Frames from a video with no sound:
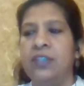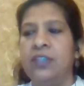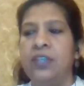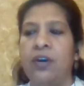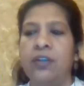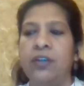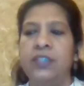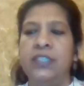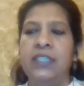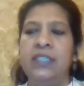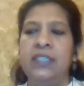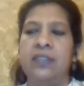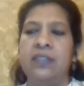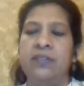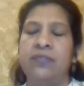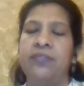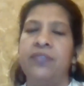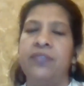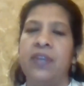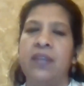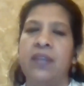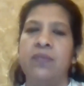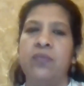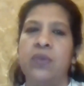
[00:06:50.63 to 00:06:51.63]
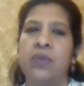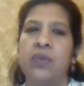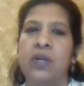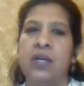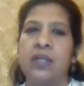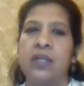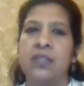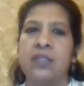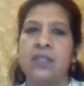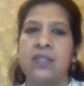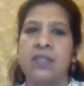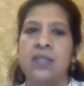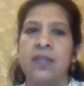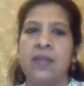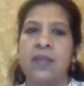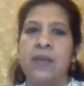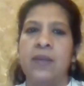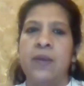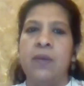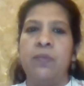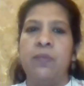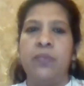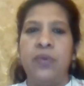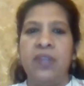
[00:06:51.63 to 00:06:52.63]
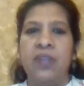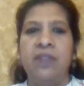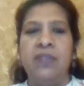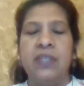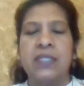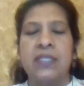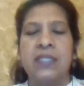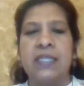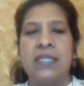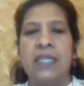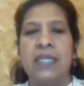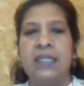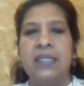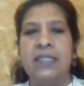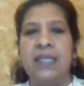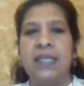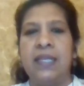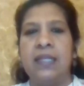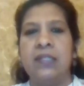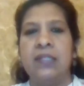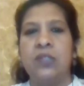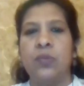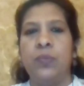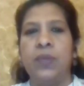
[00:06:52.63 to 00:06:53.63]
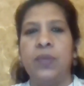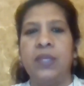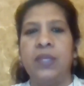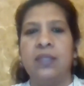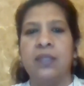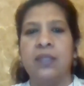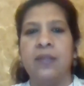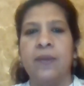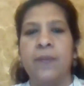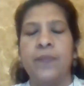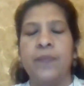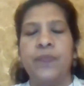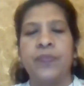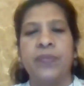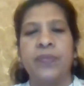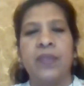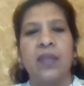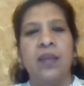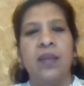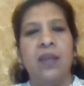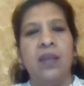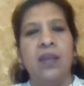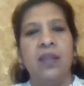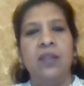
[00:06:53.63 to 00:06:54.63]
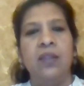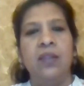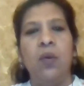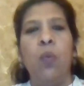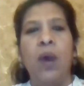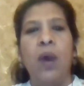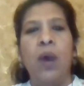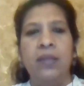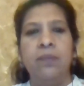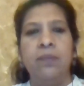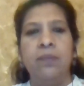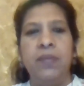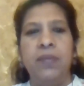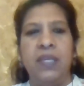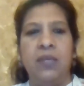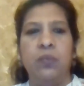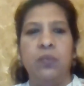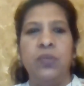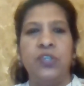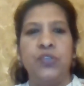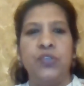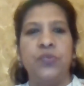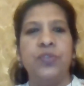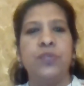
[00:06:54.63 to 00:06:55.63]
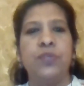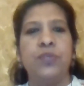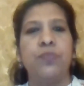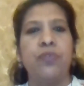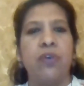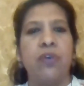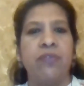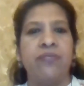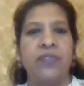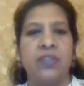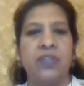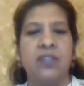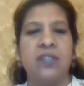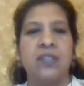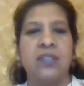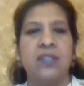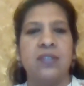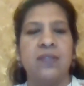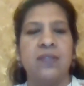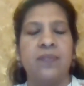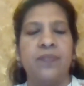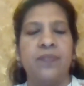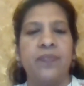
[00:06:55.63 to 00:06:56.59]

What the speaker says: theories and frameworks previously dealt with the 1P, which was profits.